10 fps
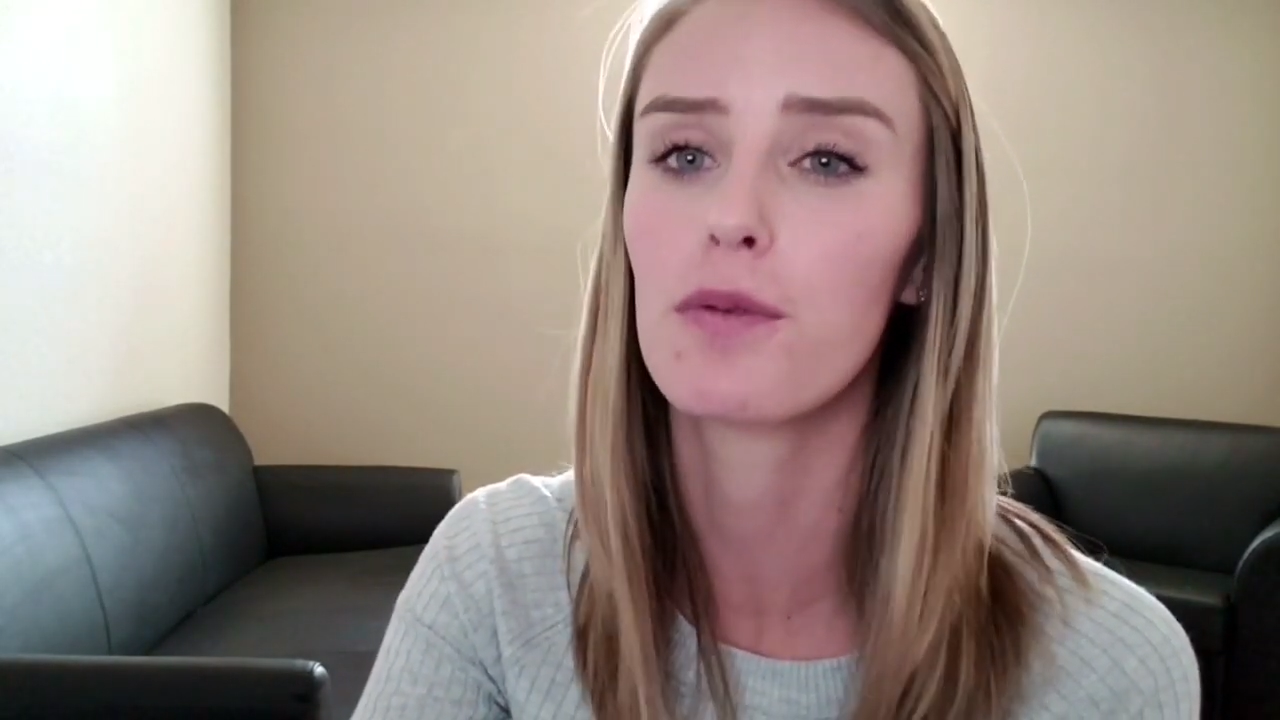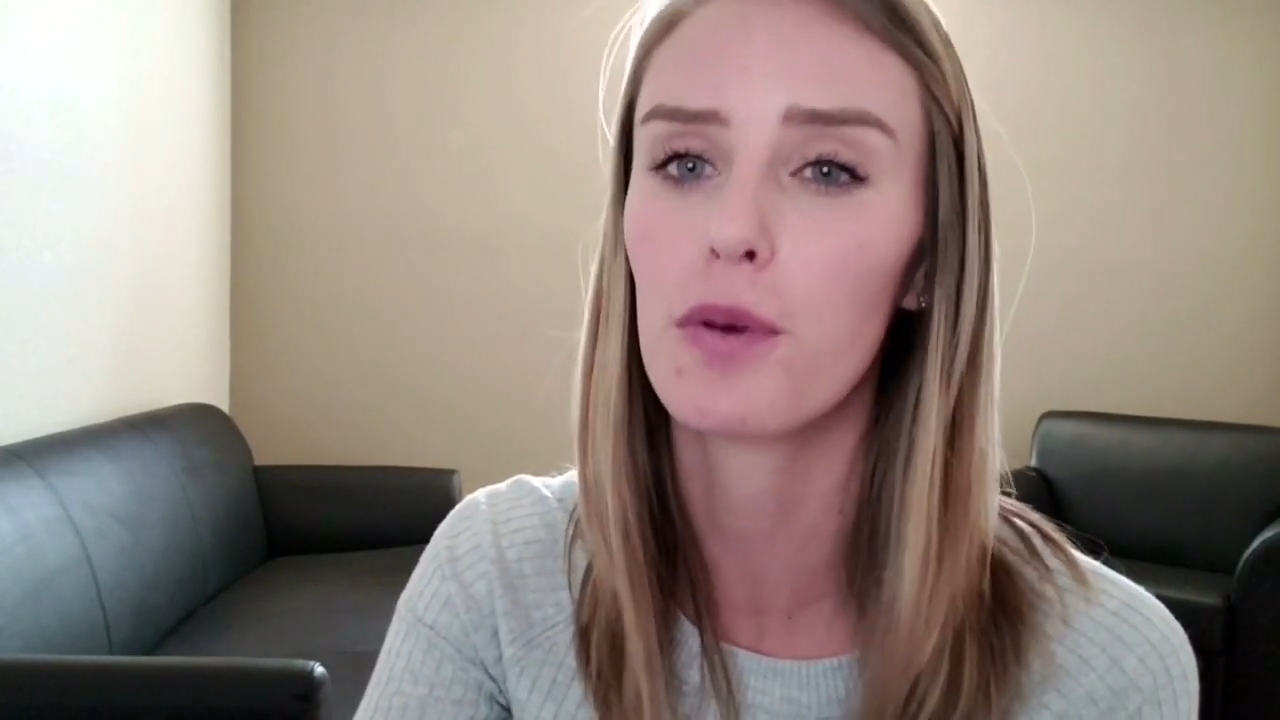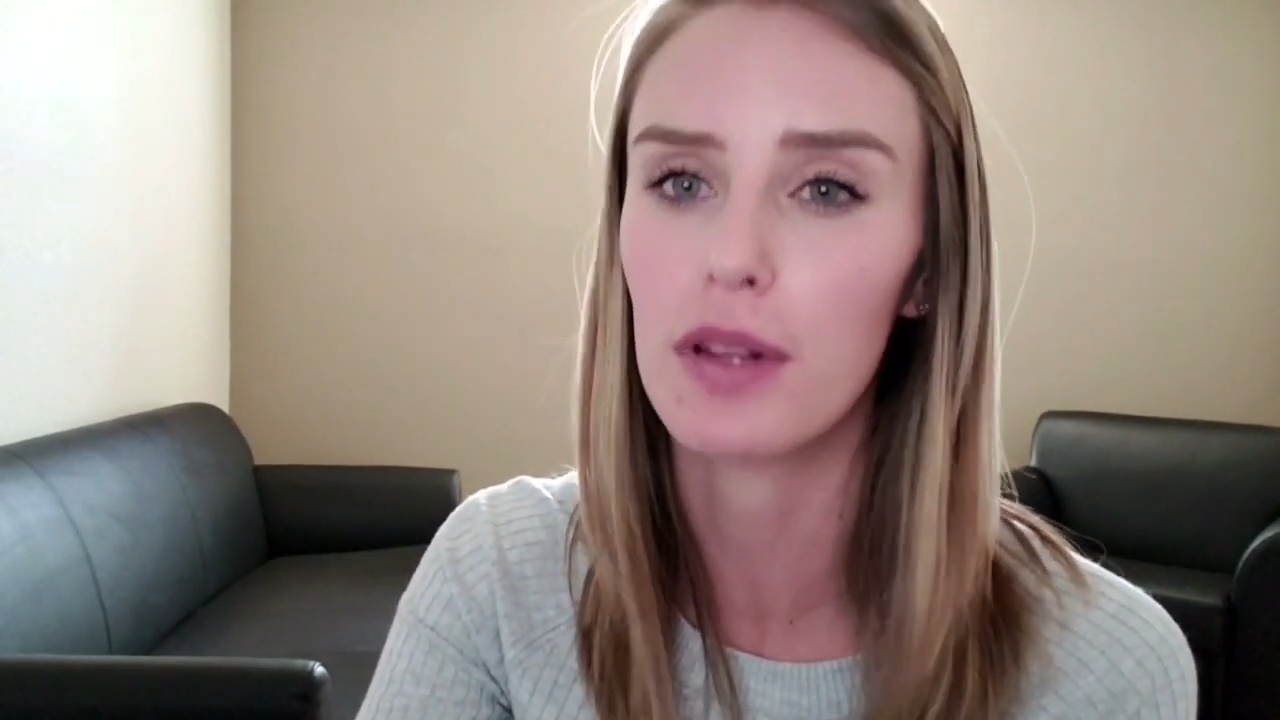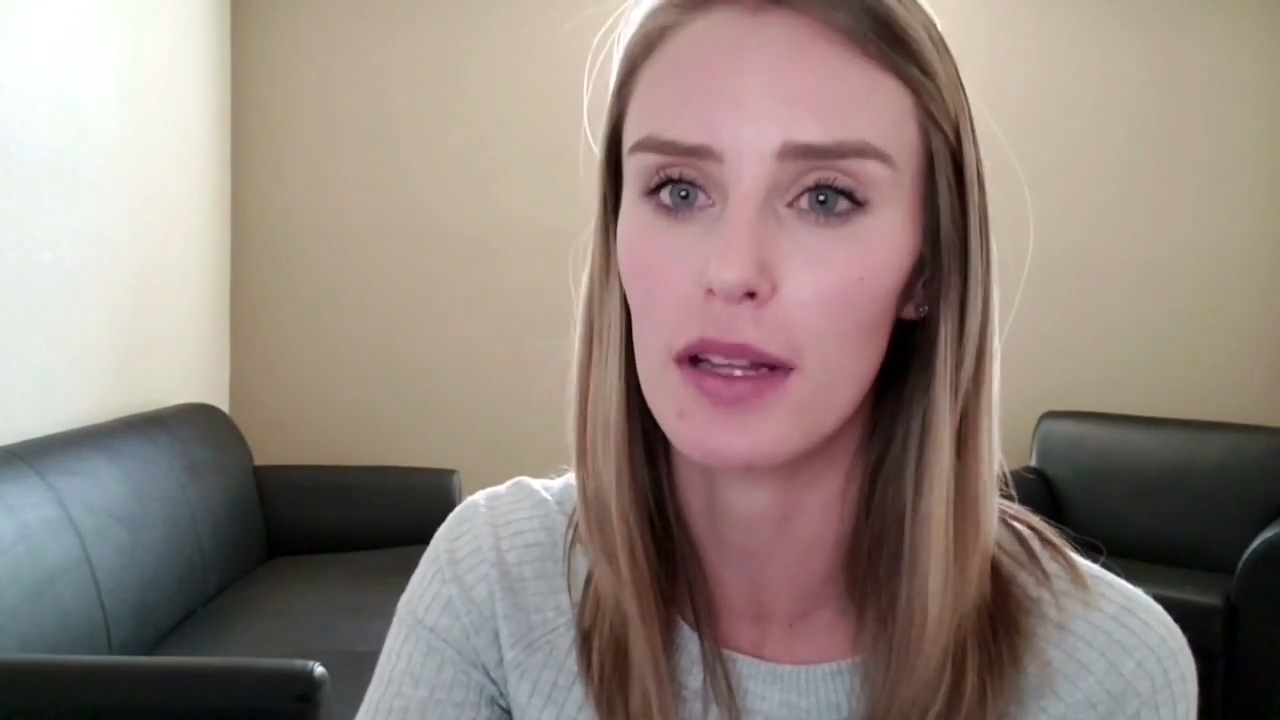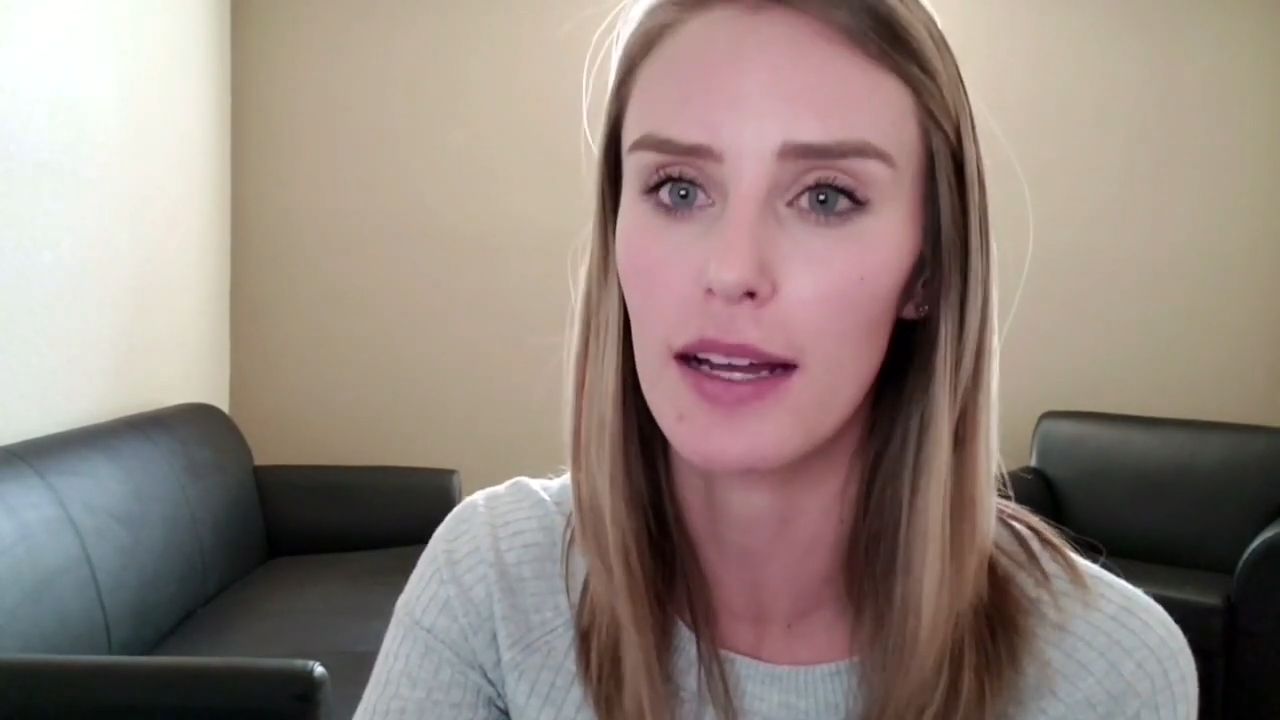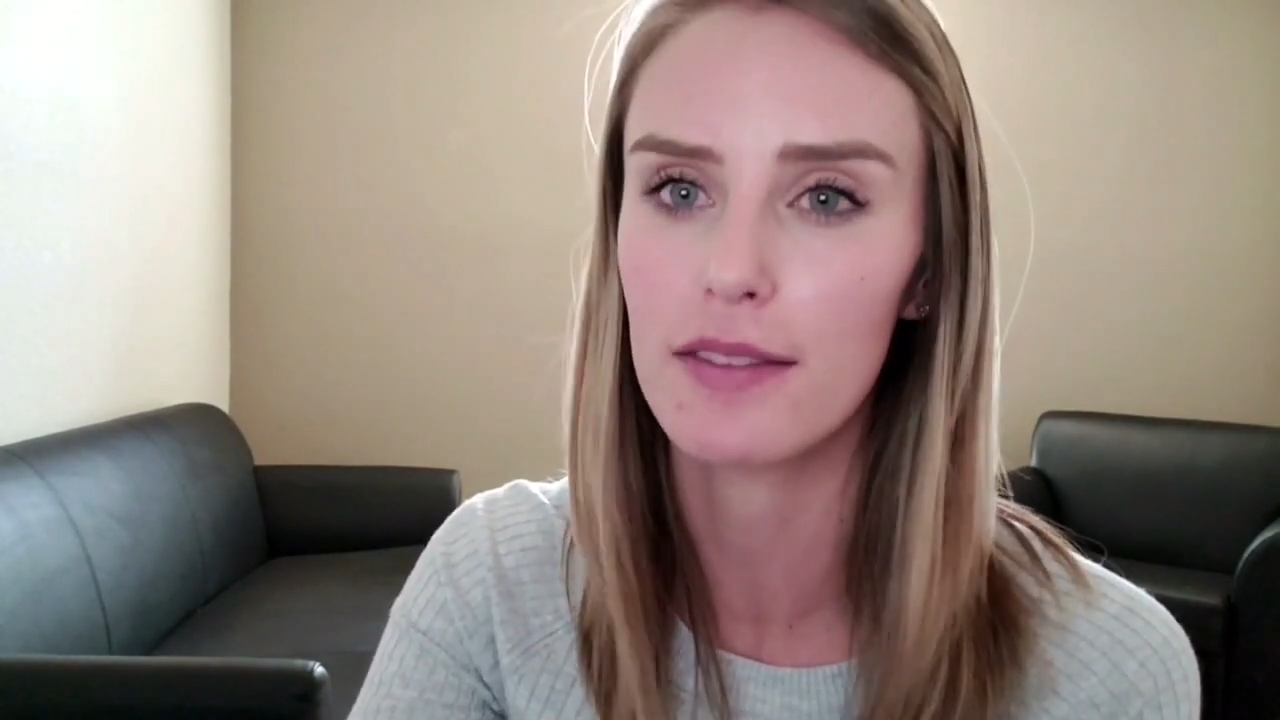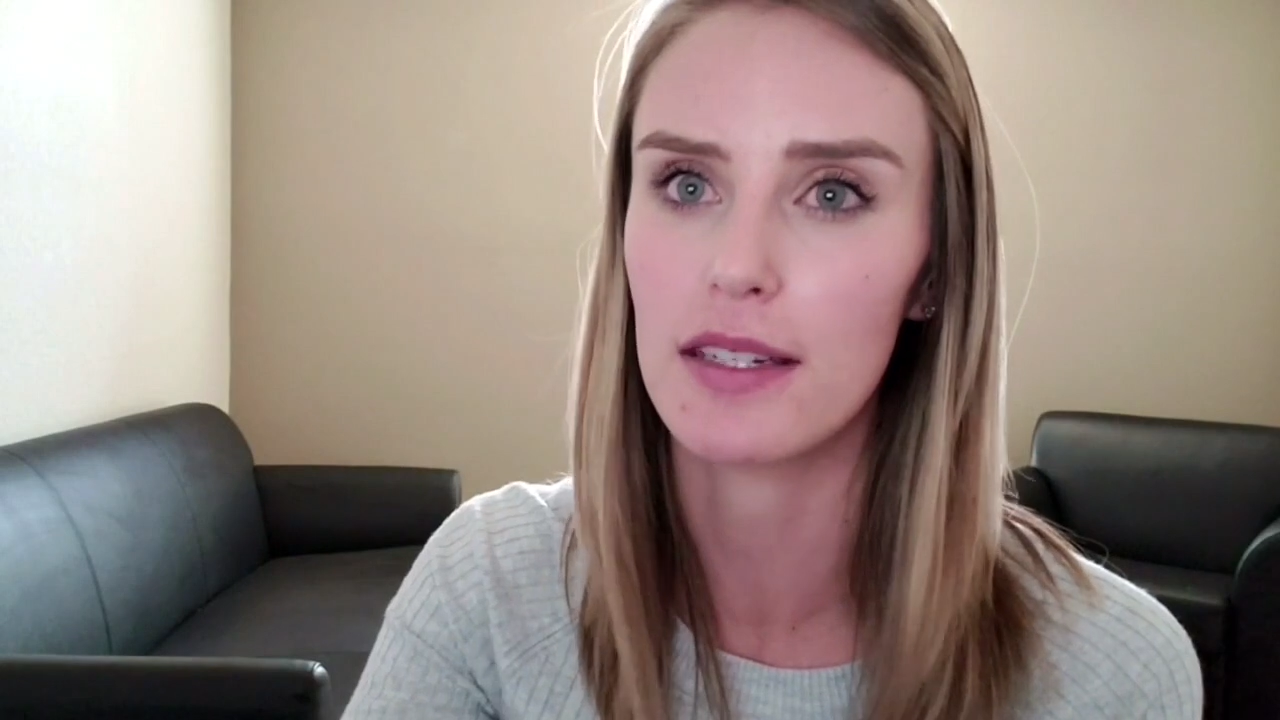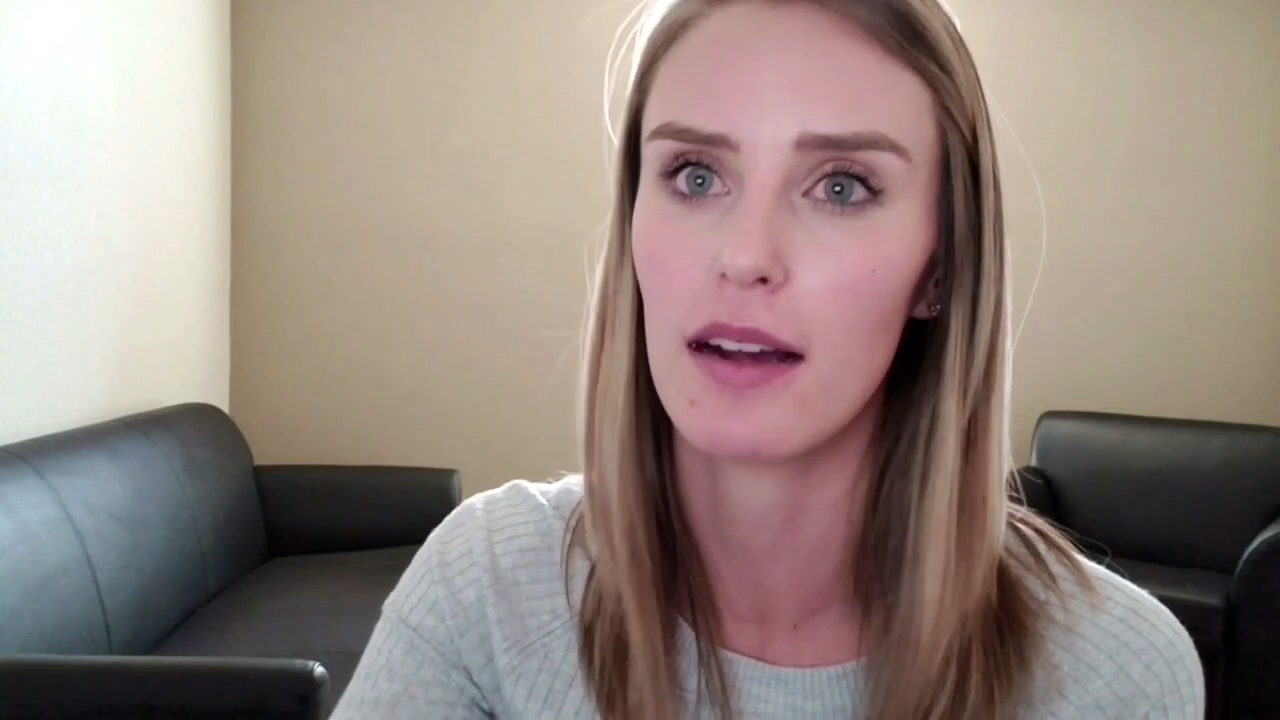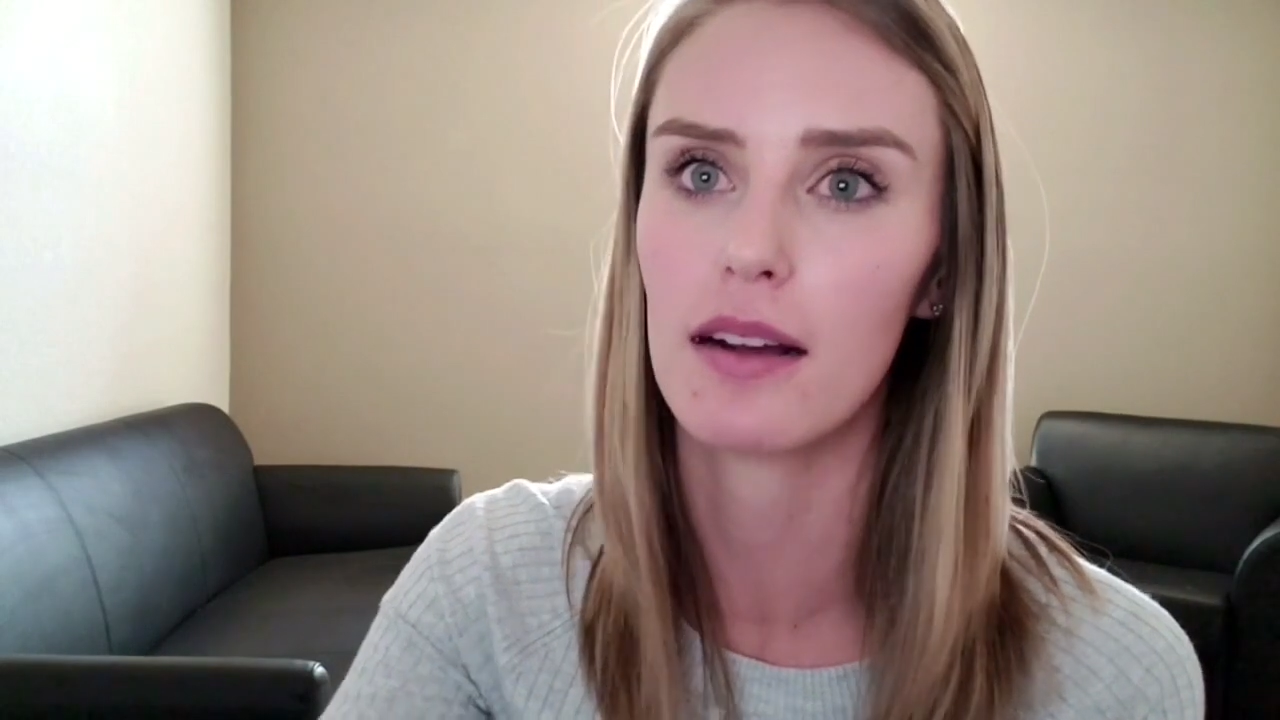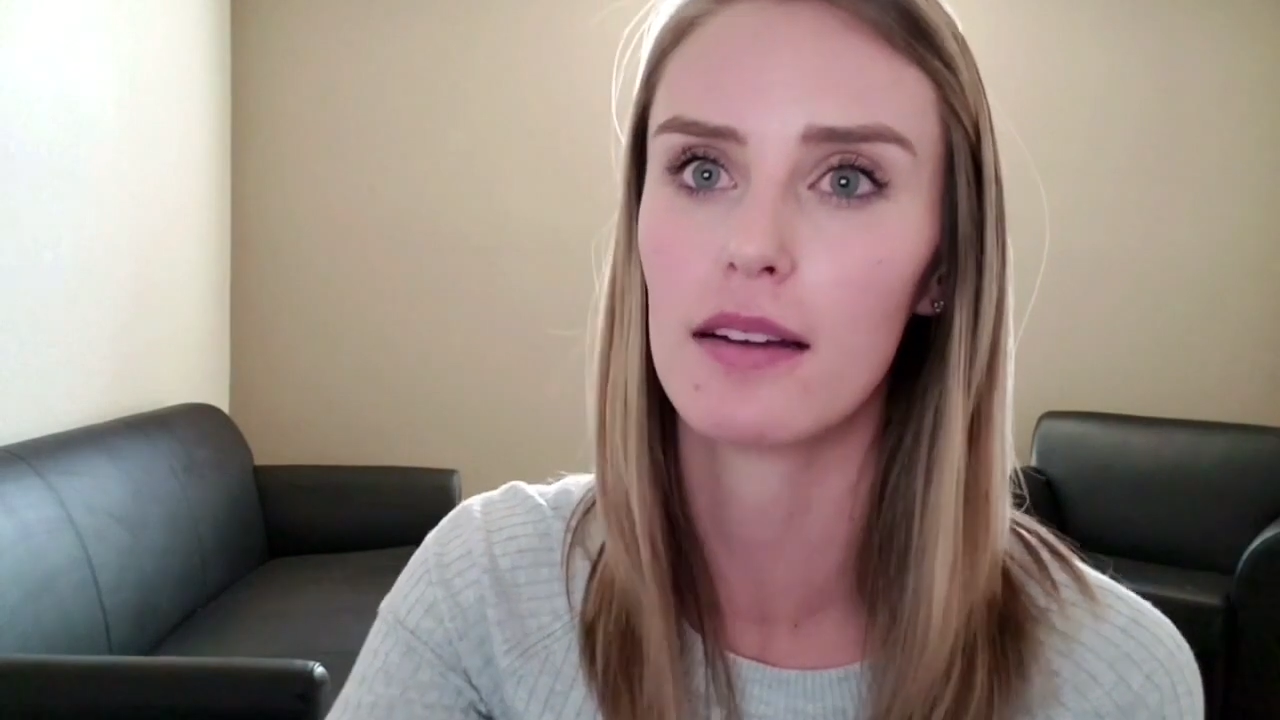for the
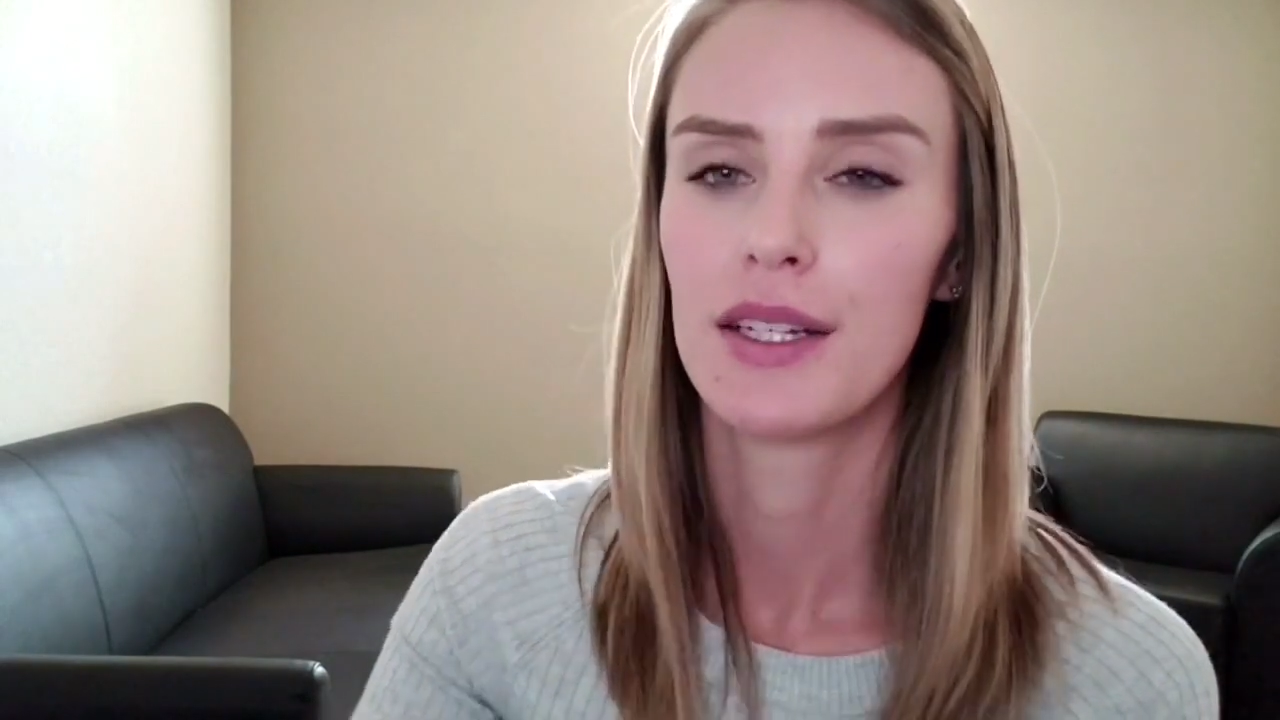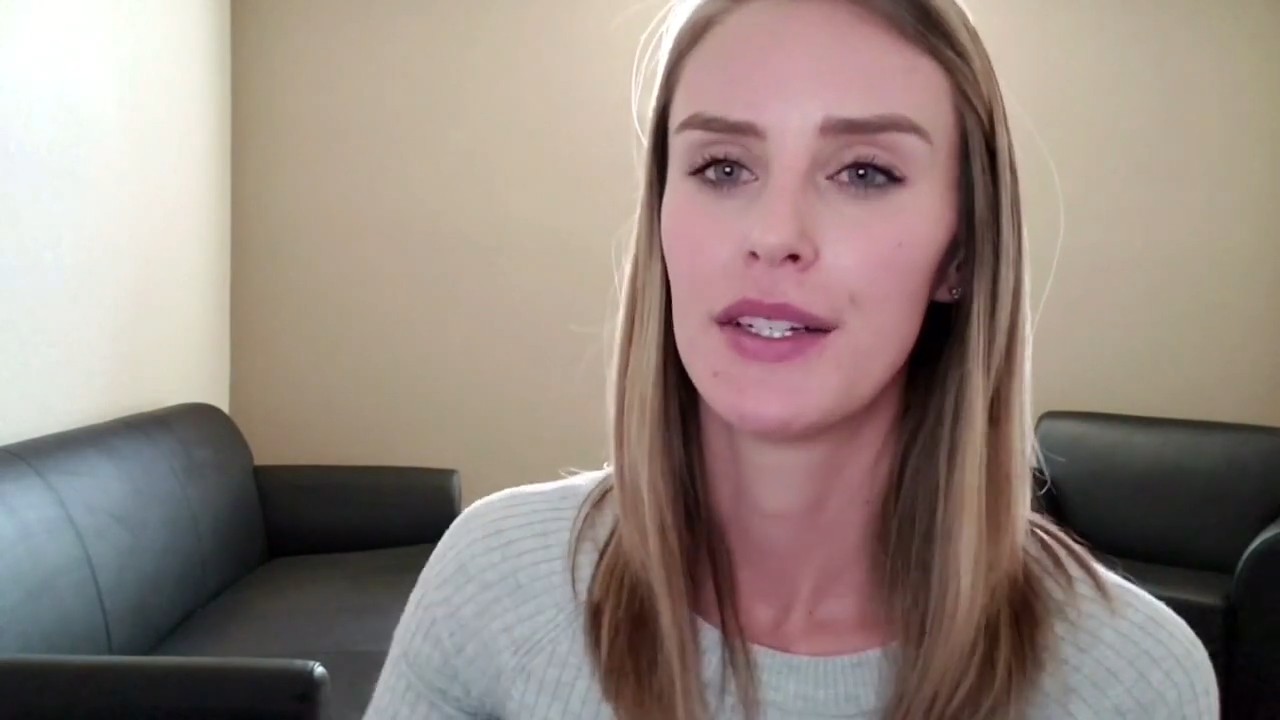livestock.